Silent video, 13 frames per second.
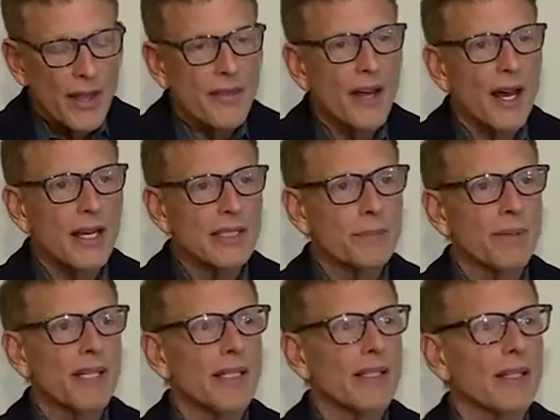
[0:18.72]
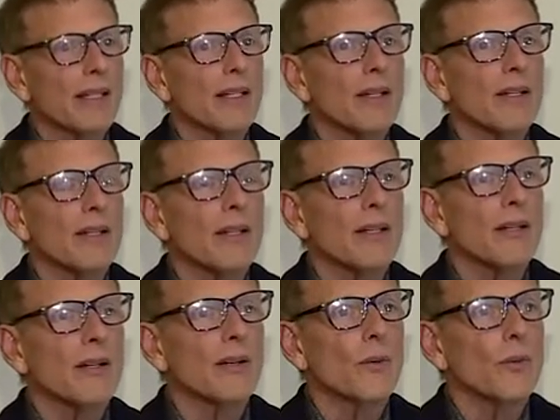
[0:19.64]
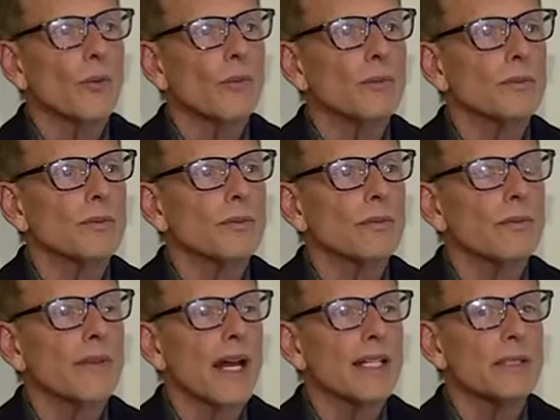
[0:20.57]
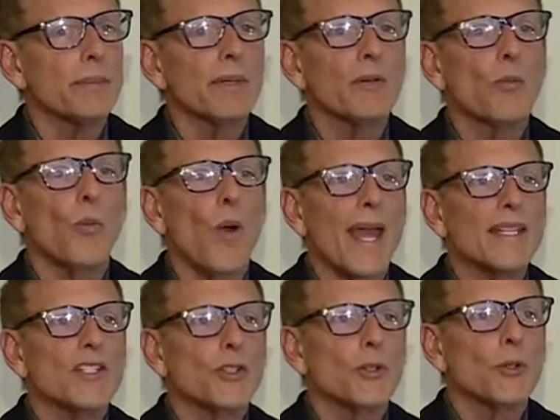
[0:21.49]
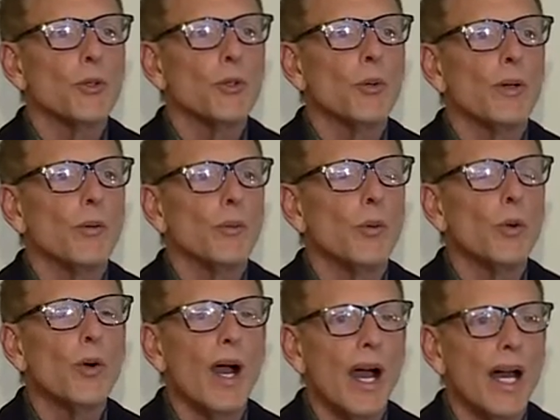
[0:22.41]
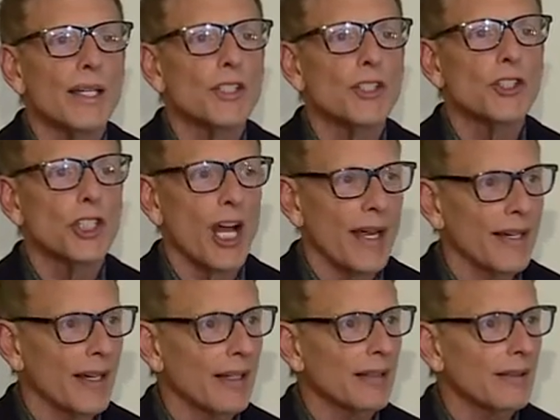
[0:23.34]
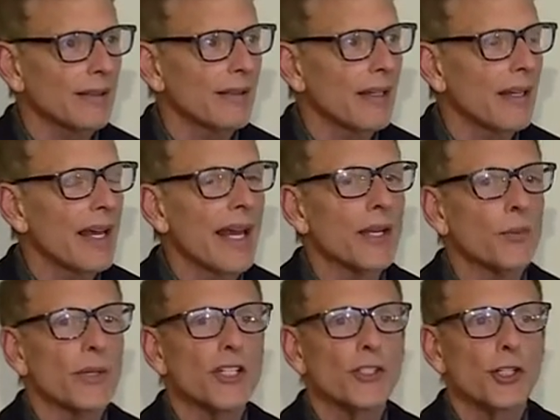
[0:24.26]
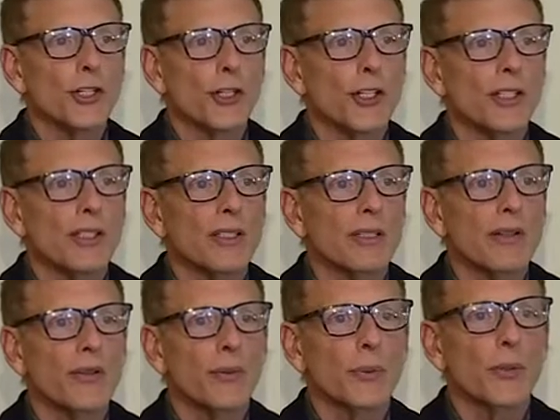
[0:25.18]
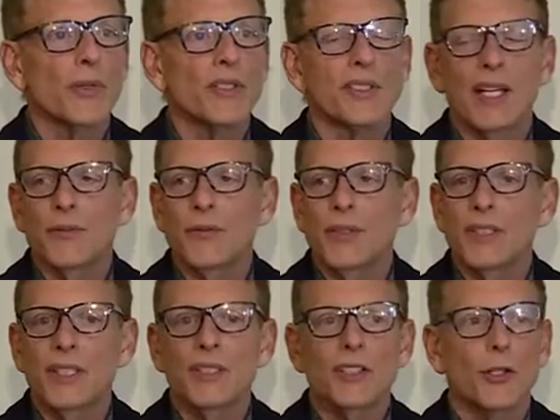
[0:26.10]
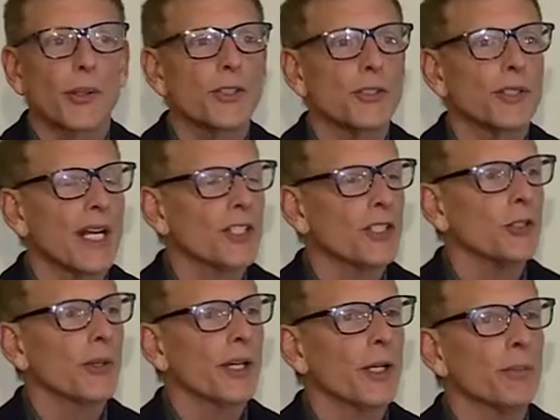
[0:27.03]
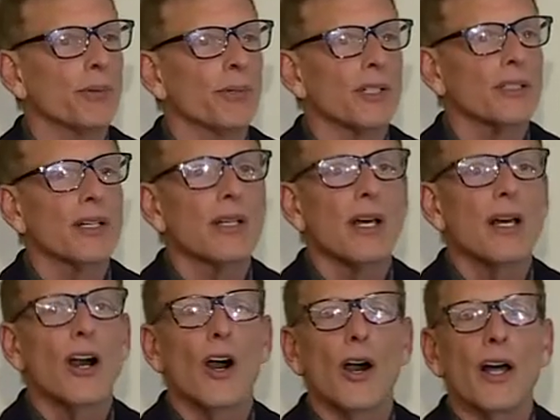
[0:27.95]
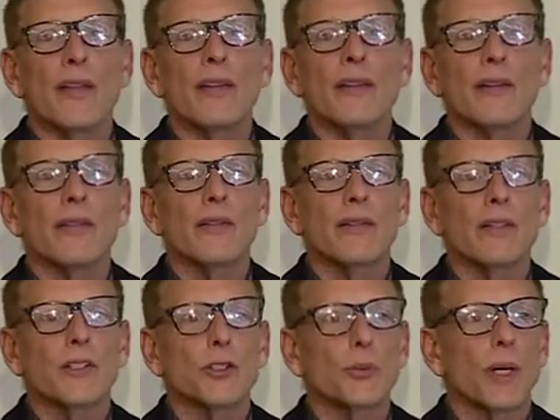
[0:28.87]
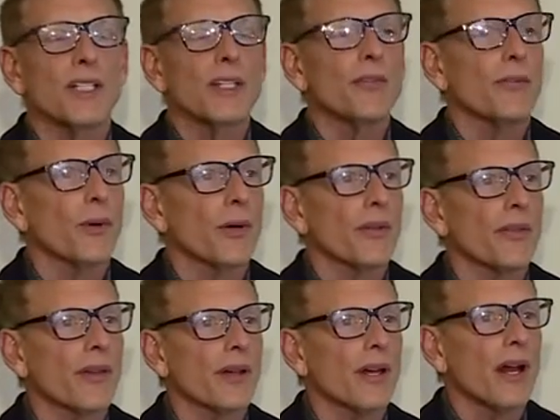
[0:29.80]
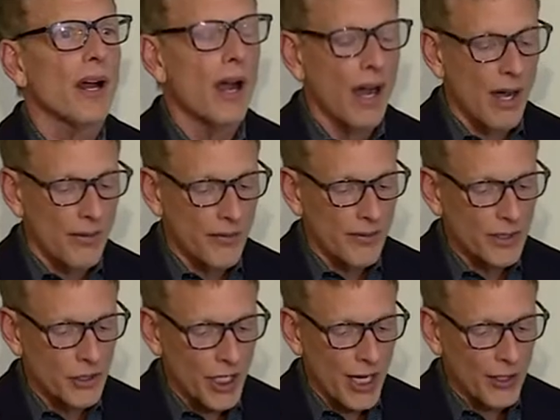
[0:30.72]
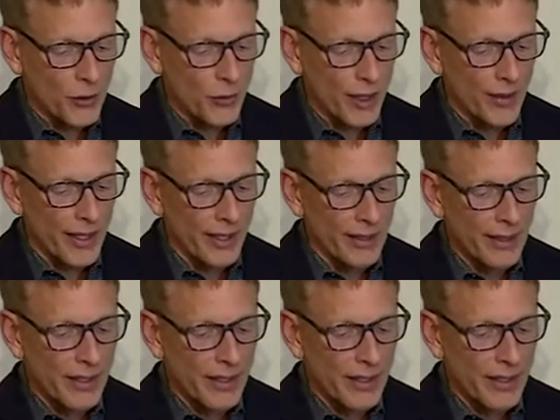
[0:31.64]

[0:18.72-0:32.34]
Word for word: The husband, the husband went to Wuhan, China, and returned through the San Francisco International Airport on the 24th of January.